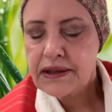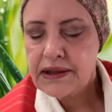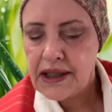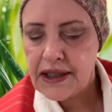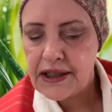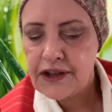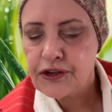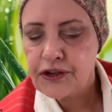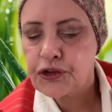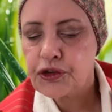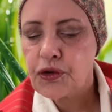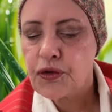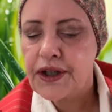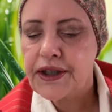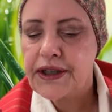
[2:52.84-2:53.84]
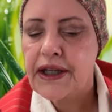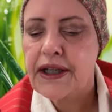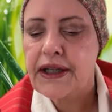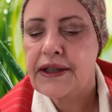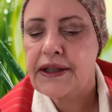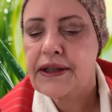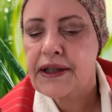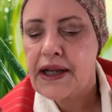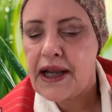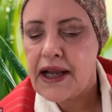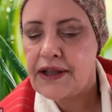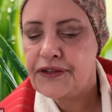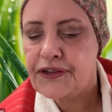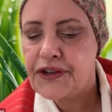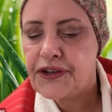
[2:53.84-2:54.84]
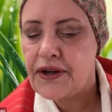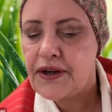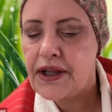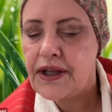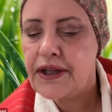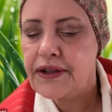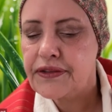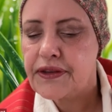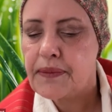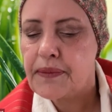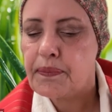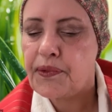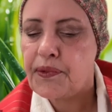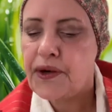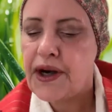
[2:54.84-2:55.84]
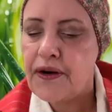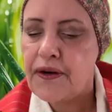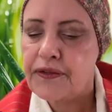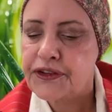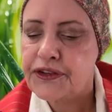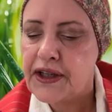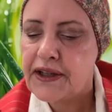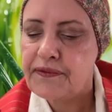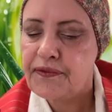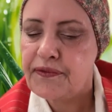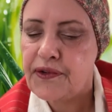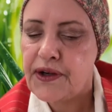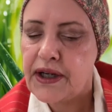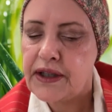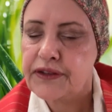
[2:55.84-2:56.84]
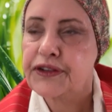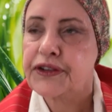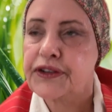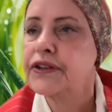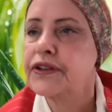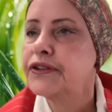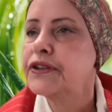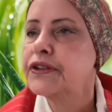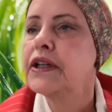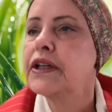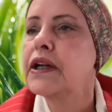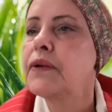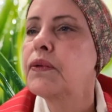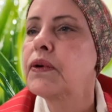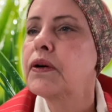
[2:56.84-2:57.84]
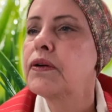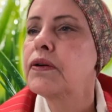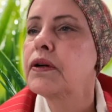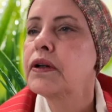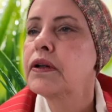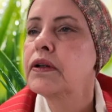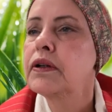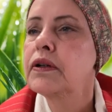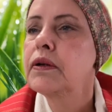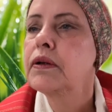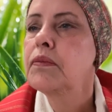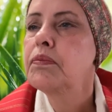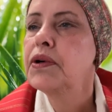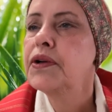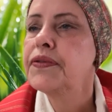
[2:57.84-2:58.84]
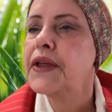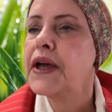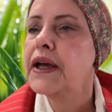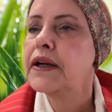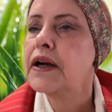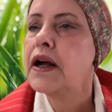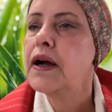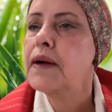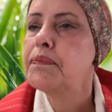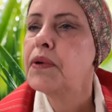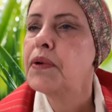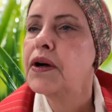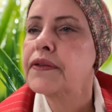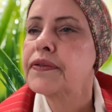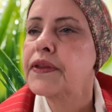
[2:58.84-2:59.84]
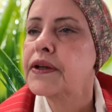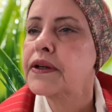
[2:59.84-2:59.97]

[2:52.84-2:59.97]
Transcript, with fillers: Let us join in and saying the prayer of St. Francis, and I will put that up on